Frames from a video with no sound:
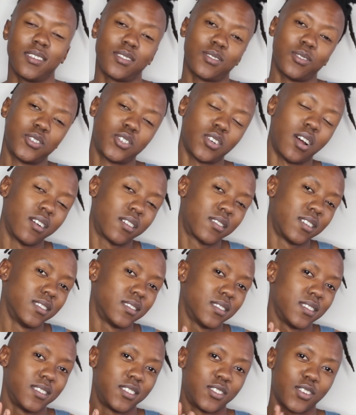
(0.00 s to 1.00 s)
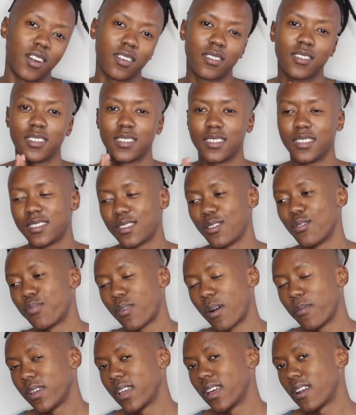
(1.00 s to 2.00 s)
So John Krasinski will
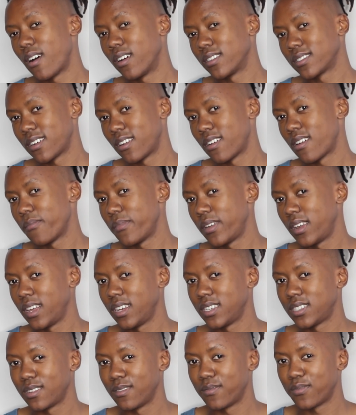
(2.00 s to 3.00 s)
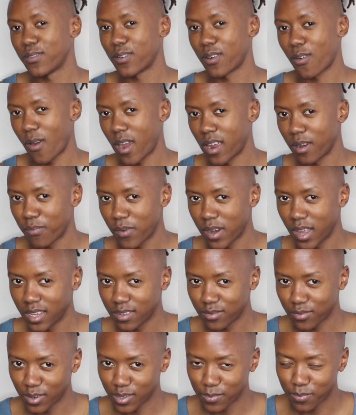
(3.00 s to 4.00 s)
probably get an Oscar nomination for Quiet
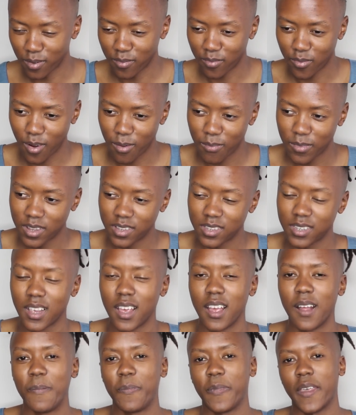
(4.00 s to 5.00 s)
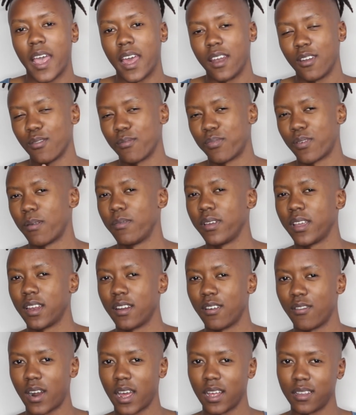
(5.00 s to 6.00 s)
Place for his performance, and he'll probably
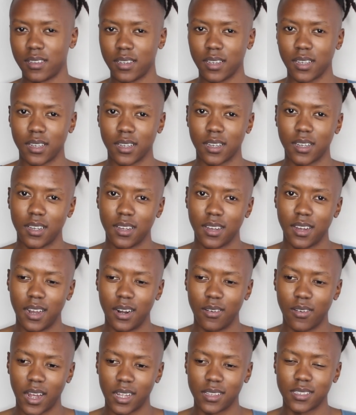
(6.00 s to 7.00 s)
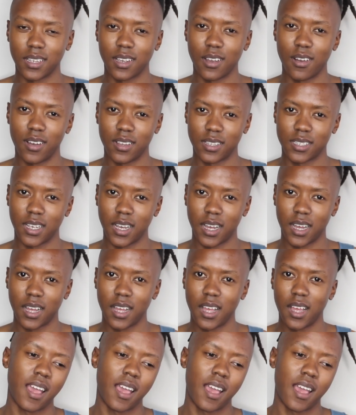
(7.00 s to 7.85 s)
get a writing Oscar.